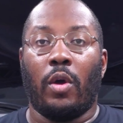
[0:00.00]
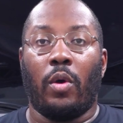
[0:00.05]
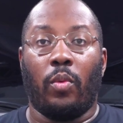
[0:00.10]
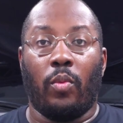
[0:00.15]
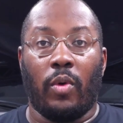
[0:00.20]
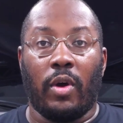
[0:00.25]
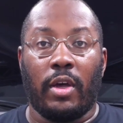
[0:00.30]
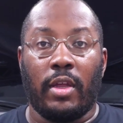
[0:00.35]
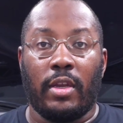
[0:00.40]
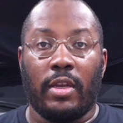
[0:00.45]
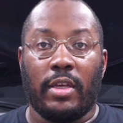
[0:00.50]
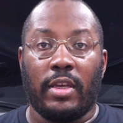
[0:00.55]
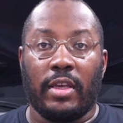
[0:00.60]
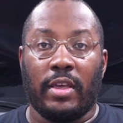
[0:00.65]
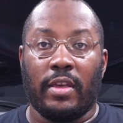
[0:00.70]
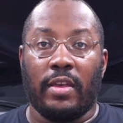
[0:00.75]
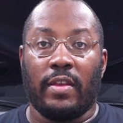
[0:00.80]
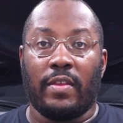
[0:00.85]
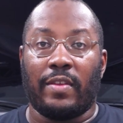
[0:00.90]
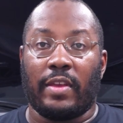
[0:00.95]
One
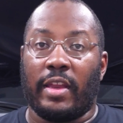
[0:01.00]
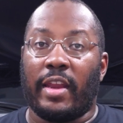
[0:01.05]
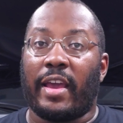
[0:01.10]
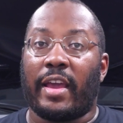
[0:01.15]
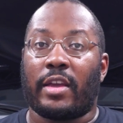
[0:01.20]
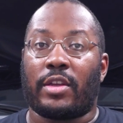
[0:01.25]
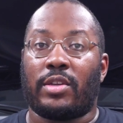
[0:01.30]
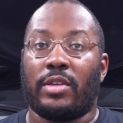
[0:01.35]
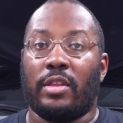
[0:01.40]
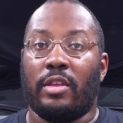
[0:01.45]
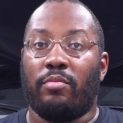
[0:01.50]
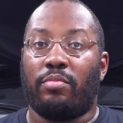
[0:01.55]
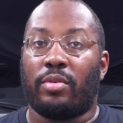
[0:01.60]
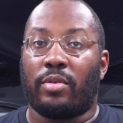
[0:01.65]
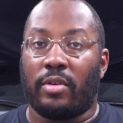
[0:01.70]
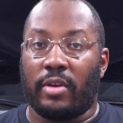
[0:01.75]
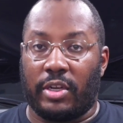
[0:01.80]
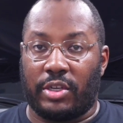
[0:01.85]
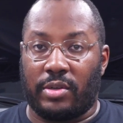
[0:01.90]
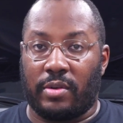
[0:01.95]
is it actually
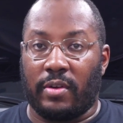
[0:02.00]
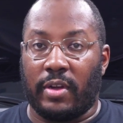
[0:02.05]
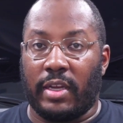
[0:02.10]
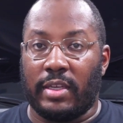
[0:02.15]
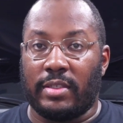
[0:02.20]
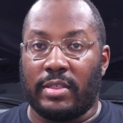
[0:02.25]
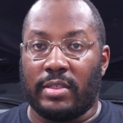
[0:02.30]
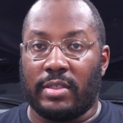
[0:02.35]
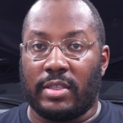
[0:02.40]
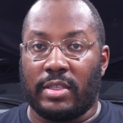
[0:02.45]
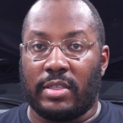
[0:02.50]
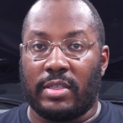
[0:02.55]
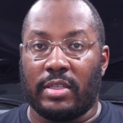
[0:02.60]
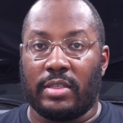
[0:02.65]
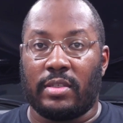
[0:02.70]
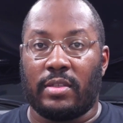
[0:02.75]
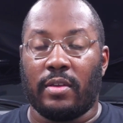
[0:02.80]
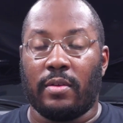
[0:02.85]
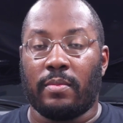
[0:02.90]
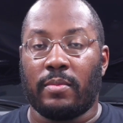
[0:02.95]
pressurizes the
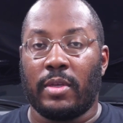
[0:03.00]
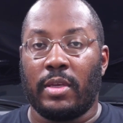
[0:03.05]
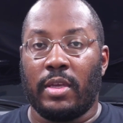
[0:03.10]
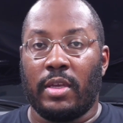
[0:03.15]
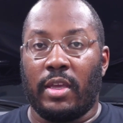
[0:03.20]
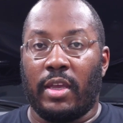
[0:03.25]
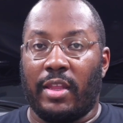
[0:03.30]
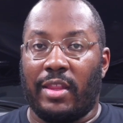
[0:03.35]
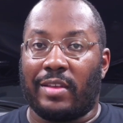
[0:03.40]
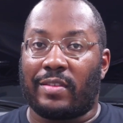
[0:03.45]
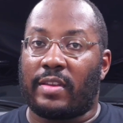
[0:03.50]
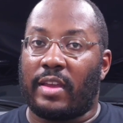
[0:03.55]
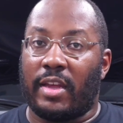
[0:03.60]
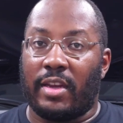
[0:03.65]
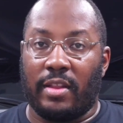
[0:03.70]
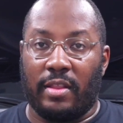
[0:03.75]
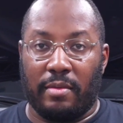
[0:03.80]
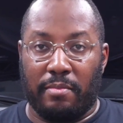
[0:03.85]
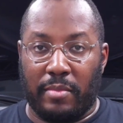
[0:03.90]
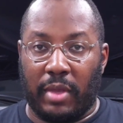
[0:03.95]
system, and that's
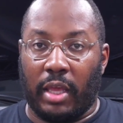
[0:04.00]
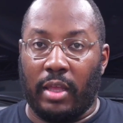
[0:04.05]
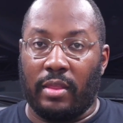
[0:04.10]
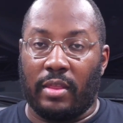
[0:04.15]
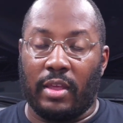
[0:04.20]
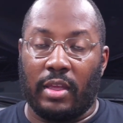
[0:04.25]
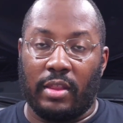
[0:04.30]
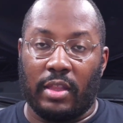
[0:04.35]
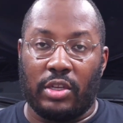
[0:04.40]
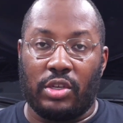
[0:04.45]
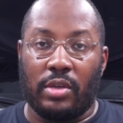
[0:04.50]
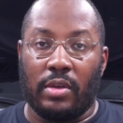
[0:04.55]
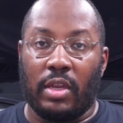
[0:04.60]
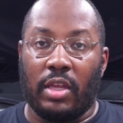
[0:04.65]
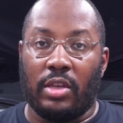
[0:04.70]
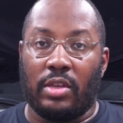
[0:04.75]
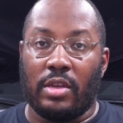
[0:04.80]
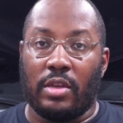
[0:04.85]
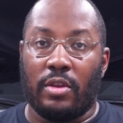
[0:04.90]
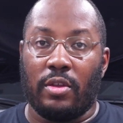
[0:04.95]
kind of the main thing that you
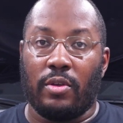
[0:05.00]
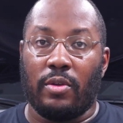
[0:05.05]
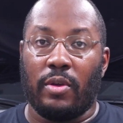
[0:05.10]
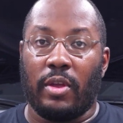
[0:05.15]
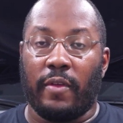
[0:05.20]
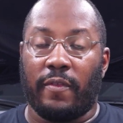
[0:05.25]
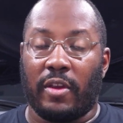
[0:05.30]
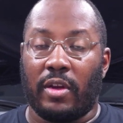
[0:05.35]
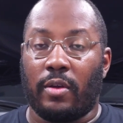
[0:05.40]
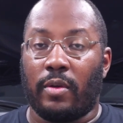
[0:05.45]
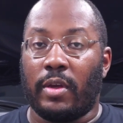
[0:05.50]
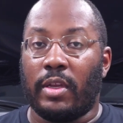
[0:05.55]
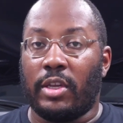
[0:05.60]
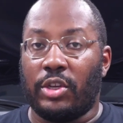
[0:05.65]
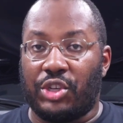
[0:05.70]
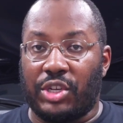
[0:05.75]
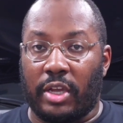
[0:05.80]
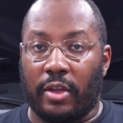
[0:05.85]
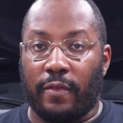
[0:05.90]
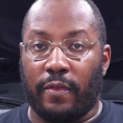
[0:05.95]
need to do if you're going to
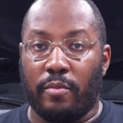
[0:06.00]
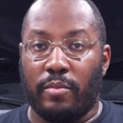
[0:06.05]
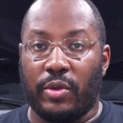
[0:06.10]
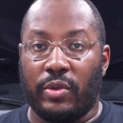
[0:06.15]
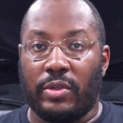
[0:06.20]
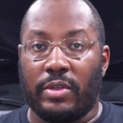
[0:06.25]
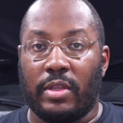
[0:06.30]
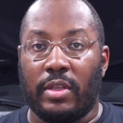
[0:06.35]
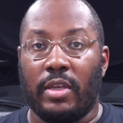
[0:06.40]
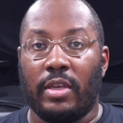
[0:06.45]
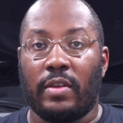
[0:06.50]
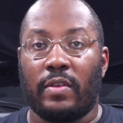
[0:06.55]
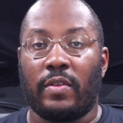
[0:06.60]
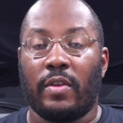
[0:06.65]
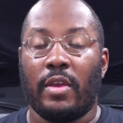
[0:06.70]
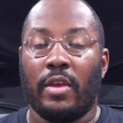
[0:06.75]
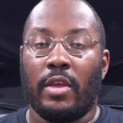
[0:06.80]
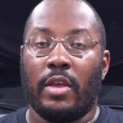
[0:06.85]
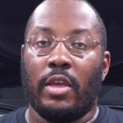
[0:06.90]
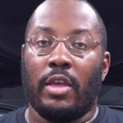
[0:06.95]
check for boost leaks.
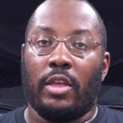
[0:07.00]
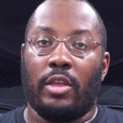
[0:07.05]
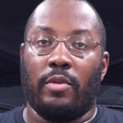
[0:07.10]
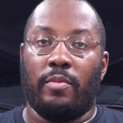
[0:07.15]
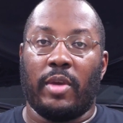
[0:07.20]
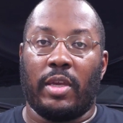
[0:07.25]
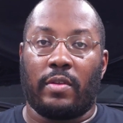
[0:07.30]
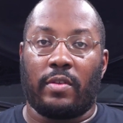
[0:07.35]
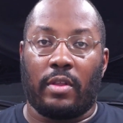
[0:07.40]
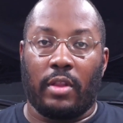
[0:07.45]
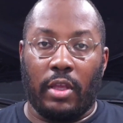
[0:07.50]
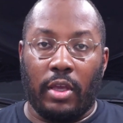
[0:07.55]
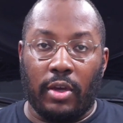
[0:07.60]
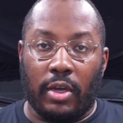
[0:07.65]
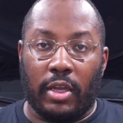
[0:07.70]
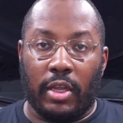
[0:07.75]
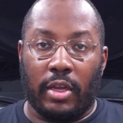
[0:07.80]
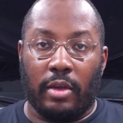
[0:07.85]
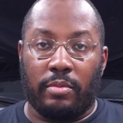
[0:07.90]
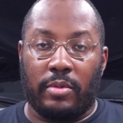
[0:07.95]
You basically
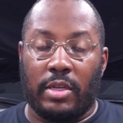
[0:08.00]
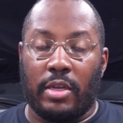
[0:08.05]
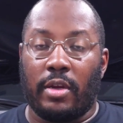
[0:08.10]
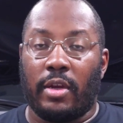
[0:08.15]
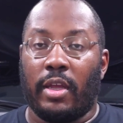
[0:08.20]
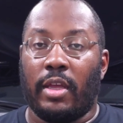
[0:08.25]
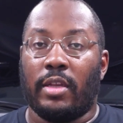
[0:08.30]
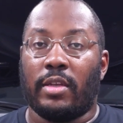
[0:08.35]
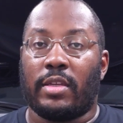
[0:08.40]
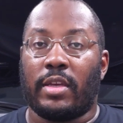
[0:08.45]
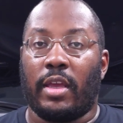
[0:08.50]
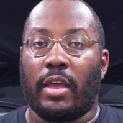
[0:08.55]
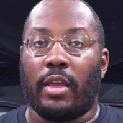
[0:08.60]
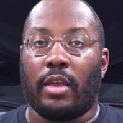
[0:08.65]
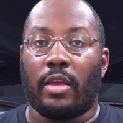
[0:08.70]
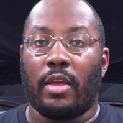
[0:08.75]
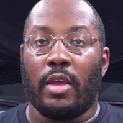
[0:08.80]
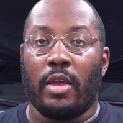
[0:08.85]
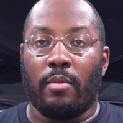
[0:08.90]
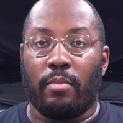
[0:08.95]
hook it up to your
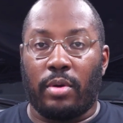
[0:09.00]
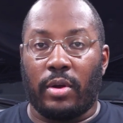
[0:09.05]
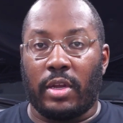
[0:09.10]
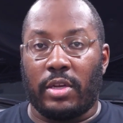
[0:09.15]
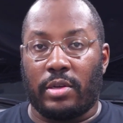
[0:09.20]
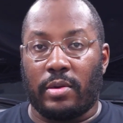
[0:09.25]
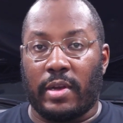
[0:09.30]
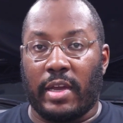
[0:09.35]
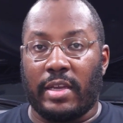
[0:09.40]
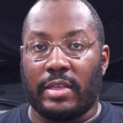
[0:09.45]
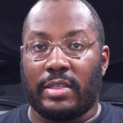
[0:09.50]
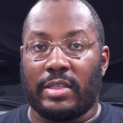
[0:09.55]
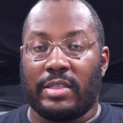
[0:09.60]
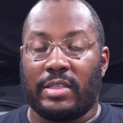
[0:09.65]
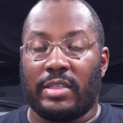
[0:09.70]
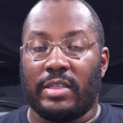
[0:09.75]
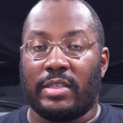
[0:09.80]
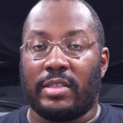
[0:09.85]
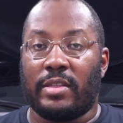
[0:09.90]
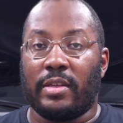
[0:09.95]
intake, pressurize the
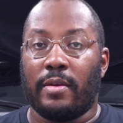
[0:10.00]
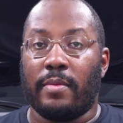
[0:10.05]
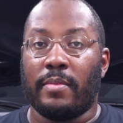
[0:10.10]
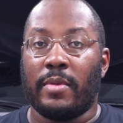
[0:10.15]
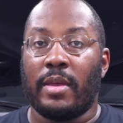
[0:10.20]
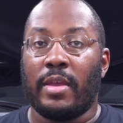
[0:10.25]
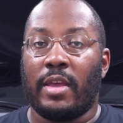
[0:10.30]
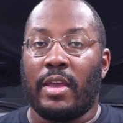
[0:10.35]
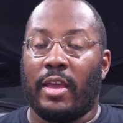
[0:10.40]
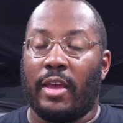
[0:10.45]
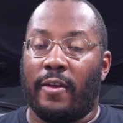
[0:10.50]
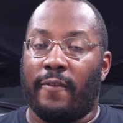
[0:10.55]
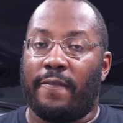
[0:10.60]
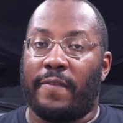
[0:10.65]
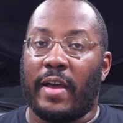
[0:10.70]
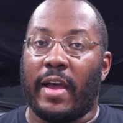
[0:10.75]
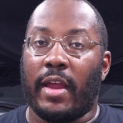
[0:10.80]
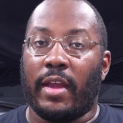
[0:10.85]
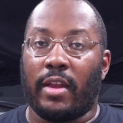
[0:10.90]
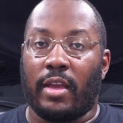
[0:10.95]
system, and
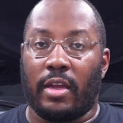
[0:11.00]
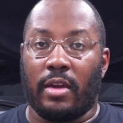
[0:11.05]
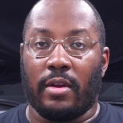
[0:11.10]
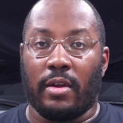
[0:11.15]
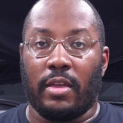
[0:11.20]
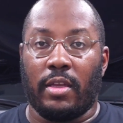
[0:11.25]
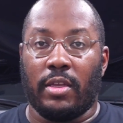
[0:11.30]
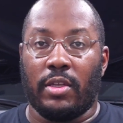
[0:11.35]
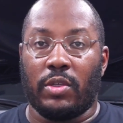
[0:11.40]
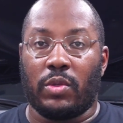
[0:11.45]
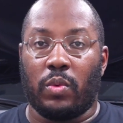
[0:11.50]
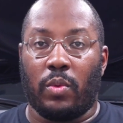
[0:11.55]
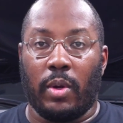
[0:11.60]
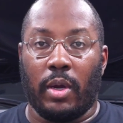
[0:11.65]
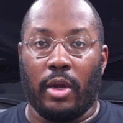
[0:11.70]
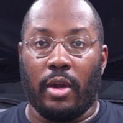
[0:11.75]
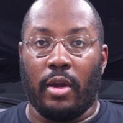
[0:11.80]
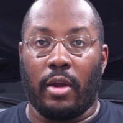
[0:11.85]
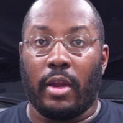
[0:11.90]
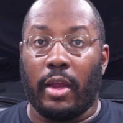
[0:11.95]
find areas
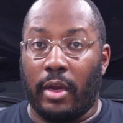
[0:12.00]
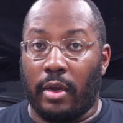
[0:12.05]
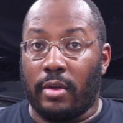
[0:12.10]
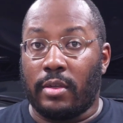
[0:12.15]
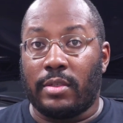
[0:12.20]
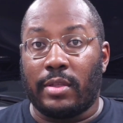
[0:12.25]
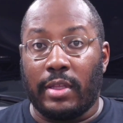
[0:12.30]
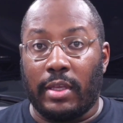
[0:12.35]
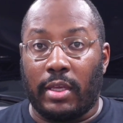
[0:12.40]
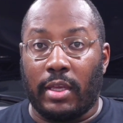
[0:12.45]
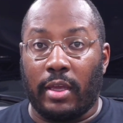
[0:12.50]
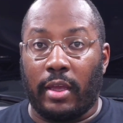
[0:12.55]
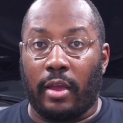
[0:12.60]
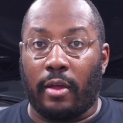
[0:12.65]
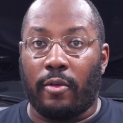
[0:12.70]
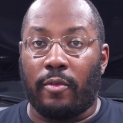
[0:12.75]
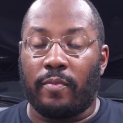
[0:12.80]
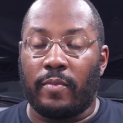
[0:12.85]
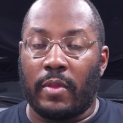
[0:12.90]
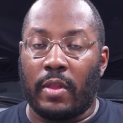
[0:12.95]
where air is leaking
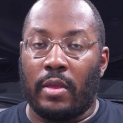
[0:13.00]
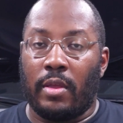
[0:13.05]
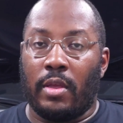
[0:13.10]
out.